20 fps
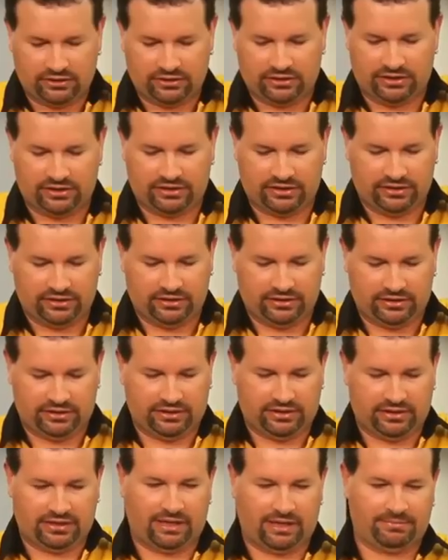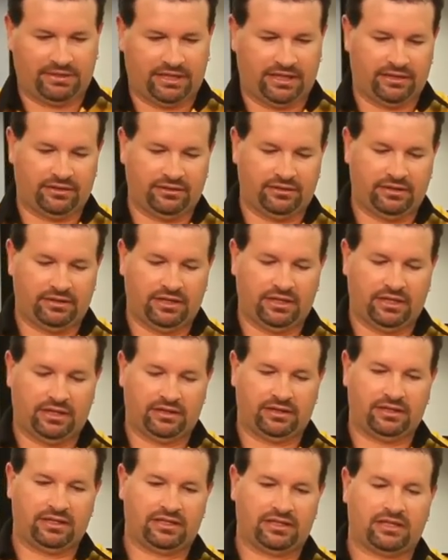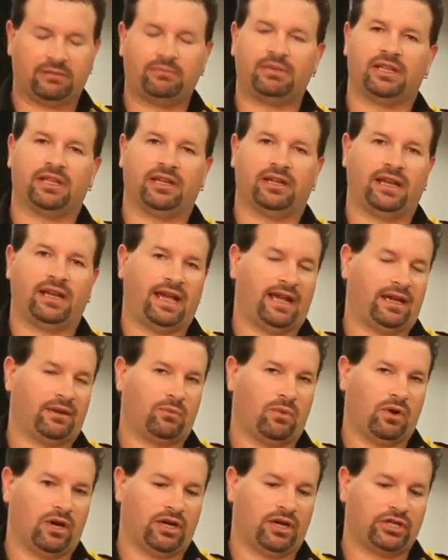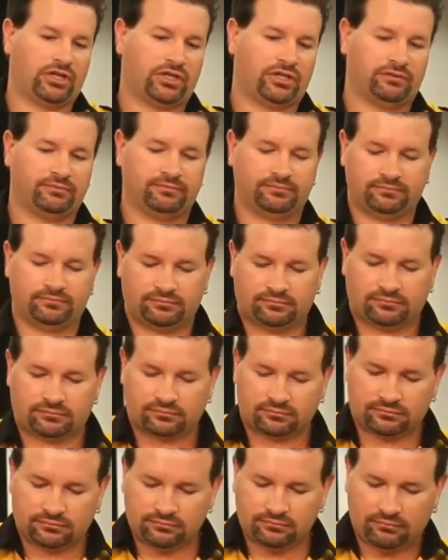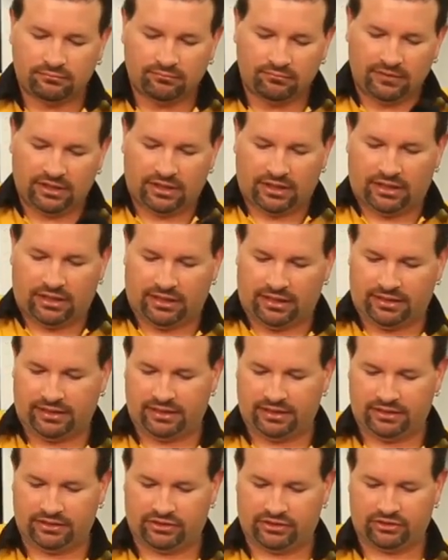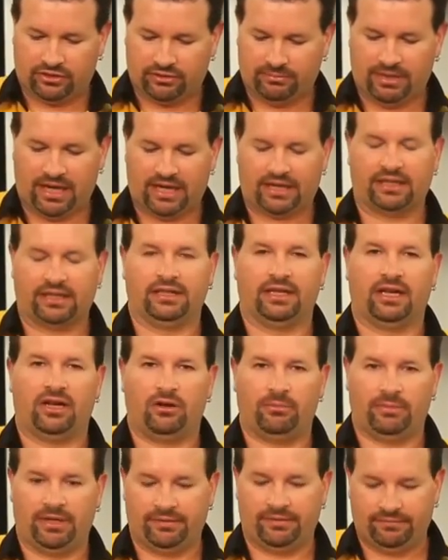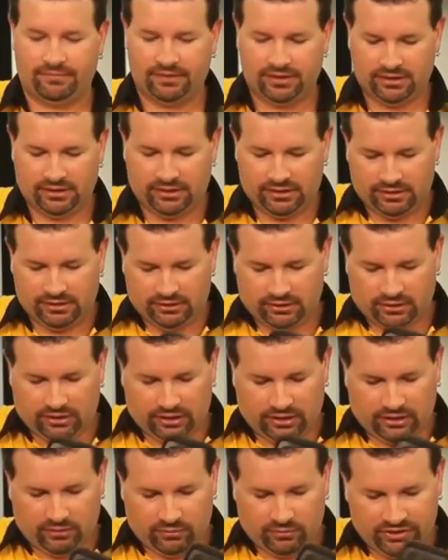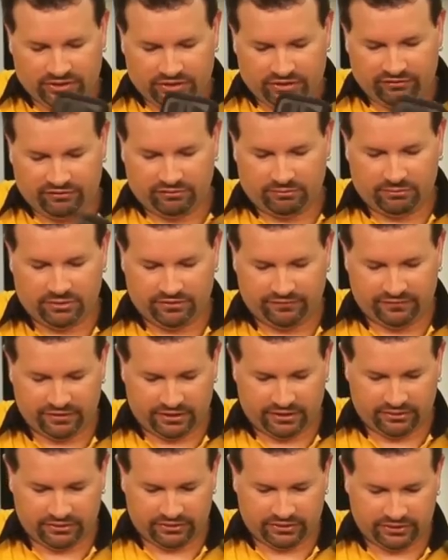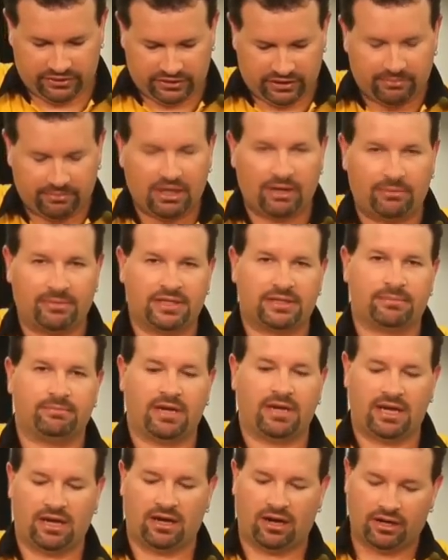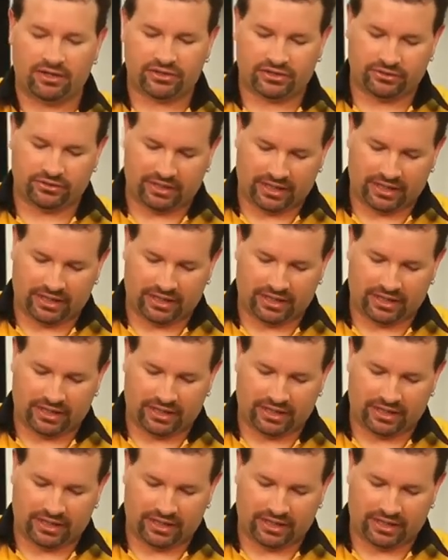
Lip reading: This snap together. These can be then hand washed and then inserted back in the helmet. Once you remove those, some helmets may also